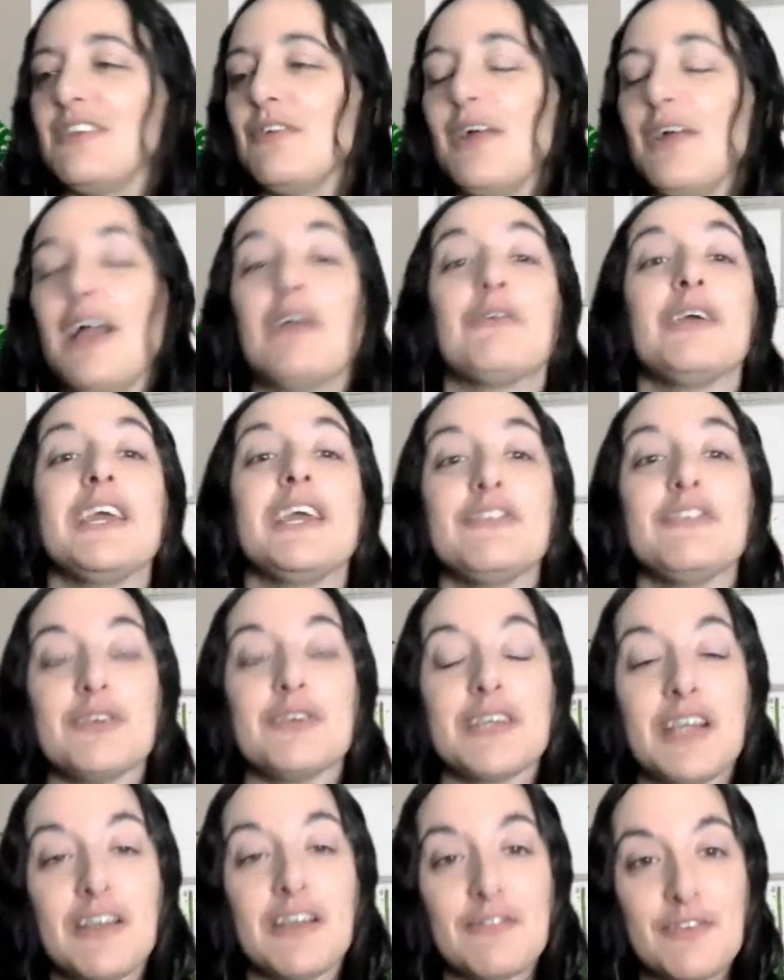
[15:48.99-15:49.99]
How do I enter a
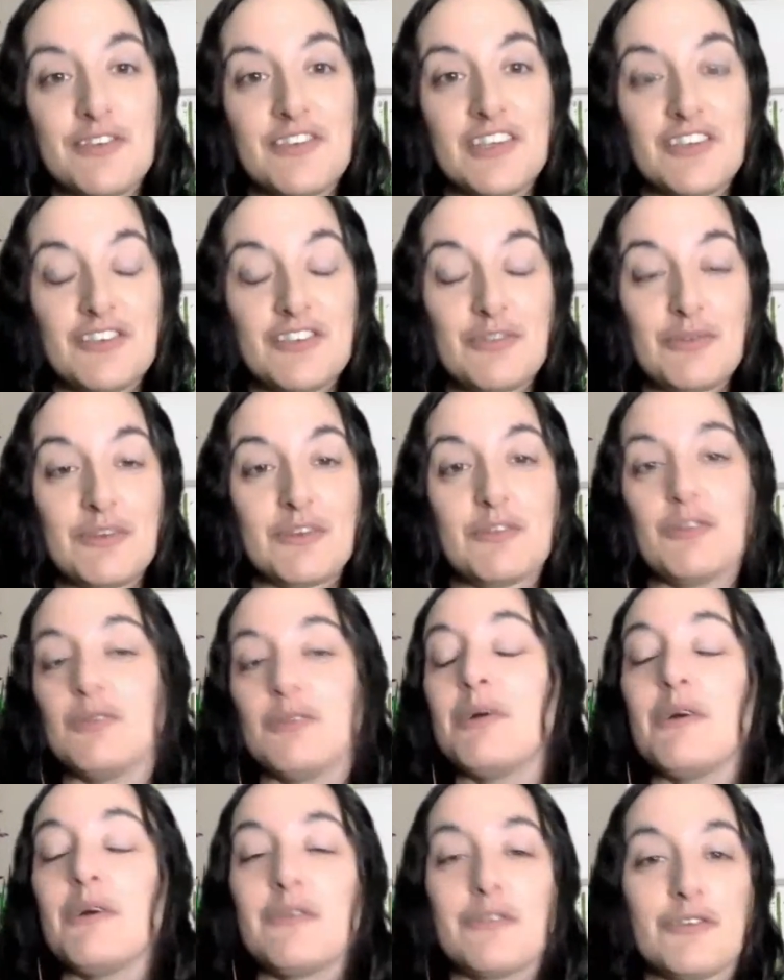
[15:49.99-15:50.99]
conversation with a
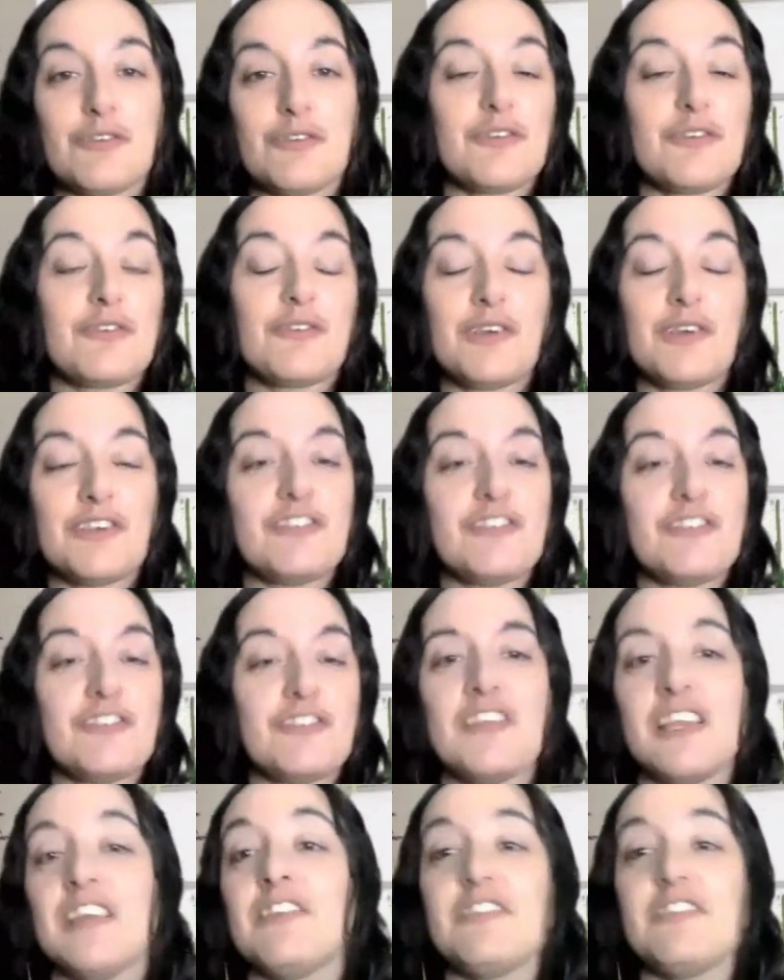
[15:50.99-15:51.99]
group? All those sorts of questions
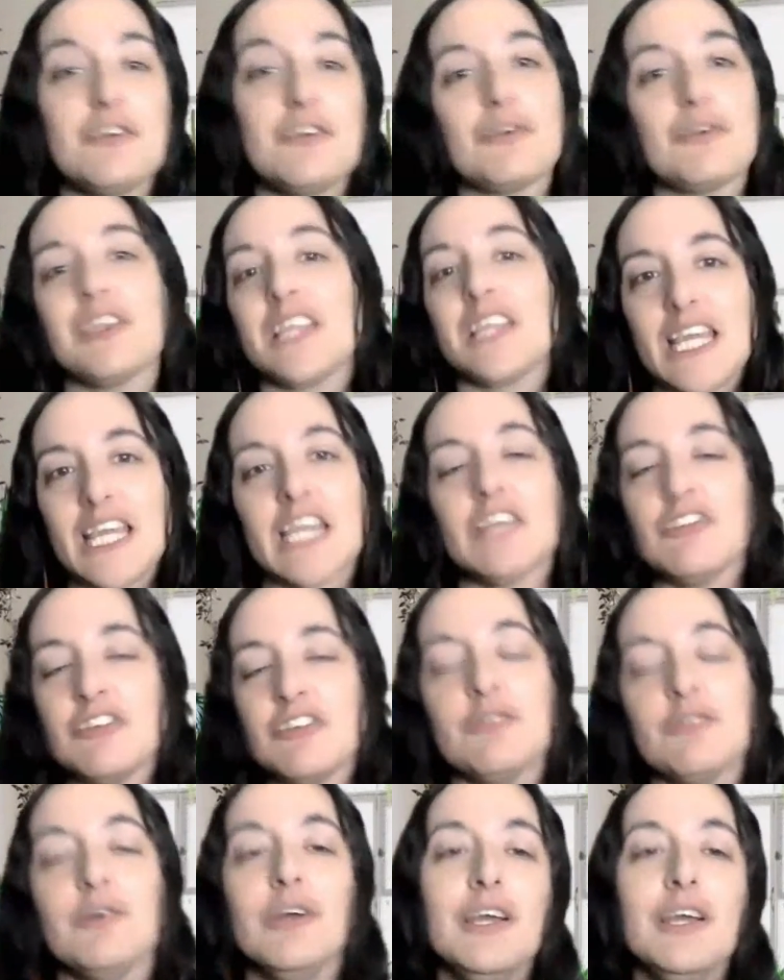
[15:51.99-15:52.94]
that I still really can't do,